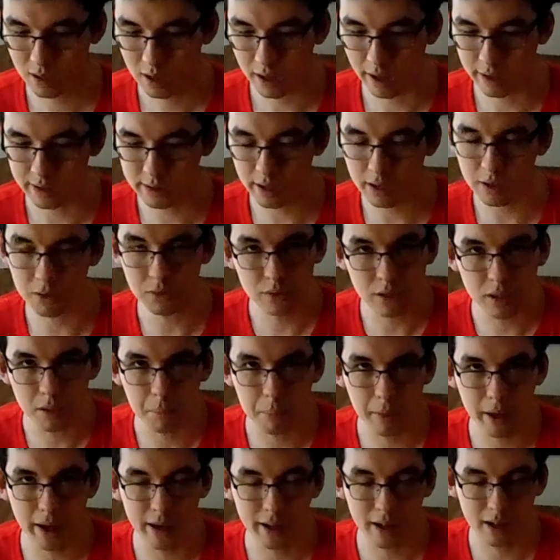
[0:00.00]
It's not only
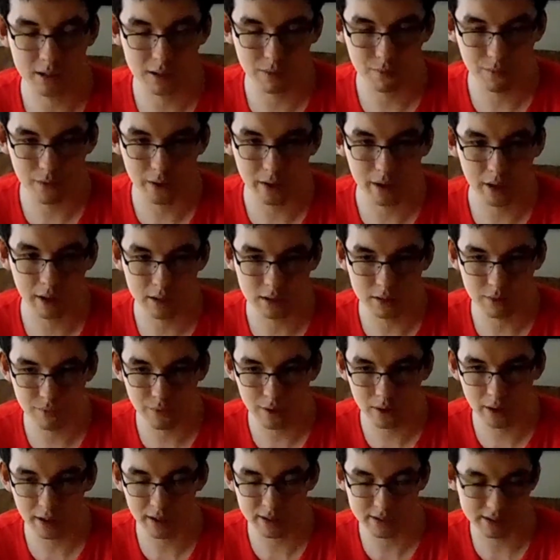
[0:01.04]
bad.
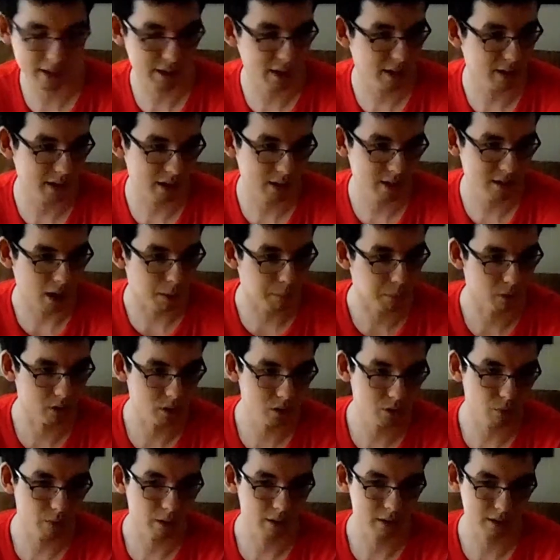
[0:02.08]
It's again like somber
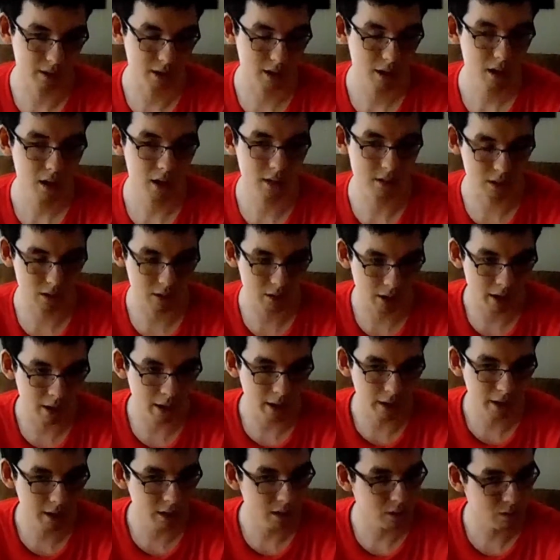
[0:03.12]
joy. It's a
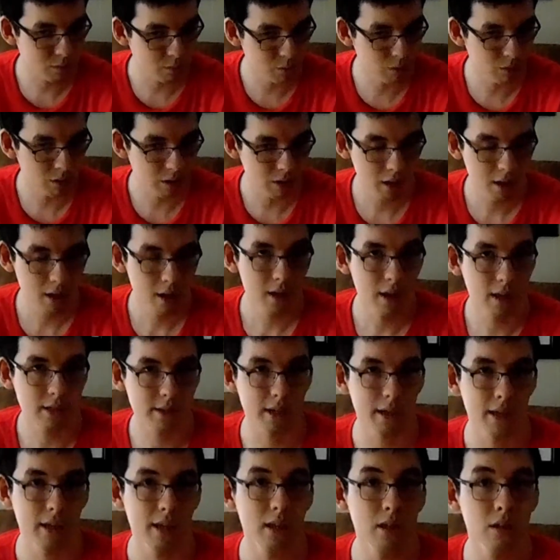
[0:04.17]
hidden truth. It's
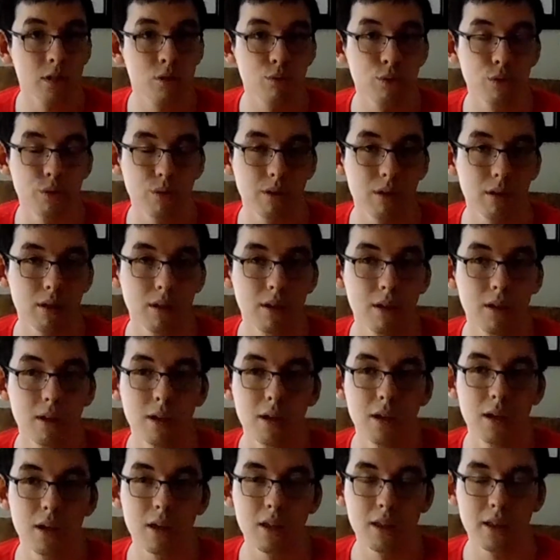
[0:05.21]
a hidden truth
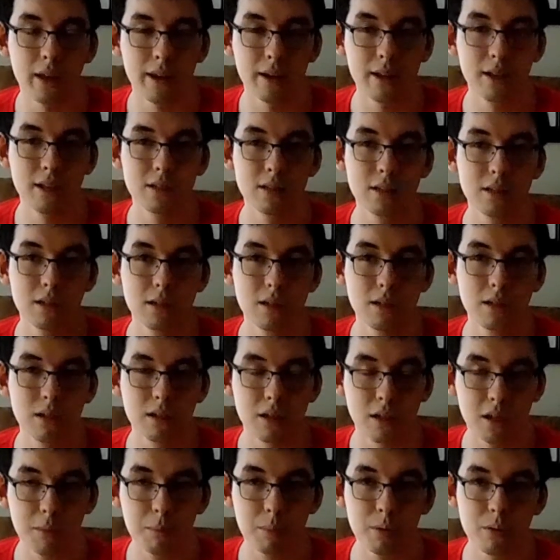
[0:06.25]
that is
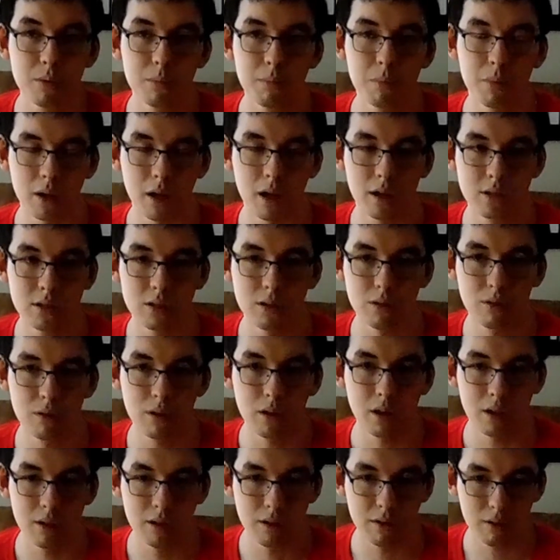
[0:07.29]
deep, but
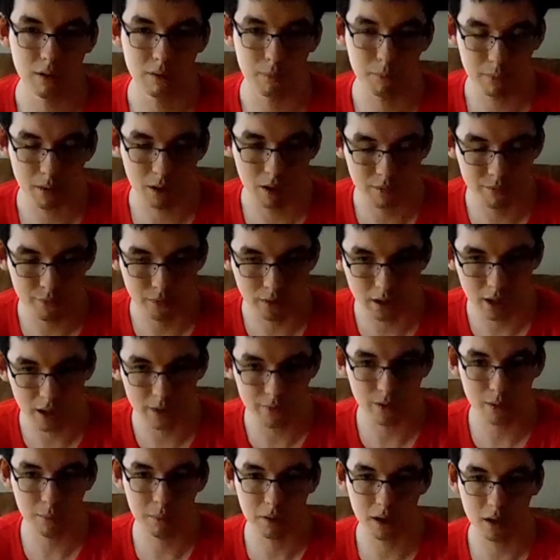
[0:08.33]
also
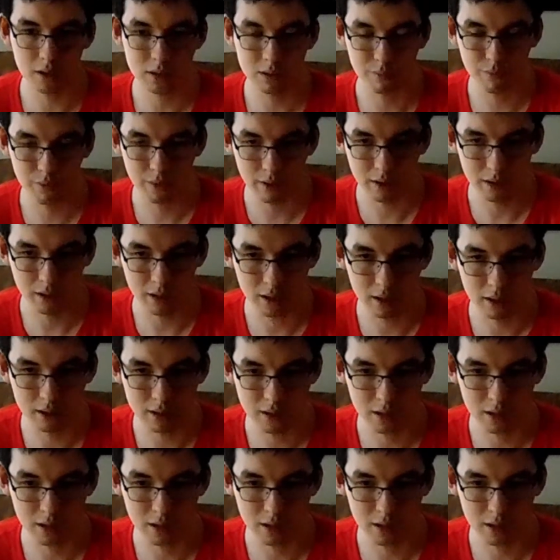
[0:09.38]
unforgiving, but also very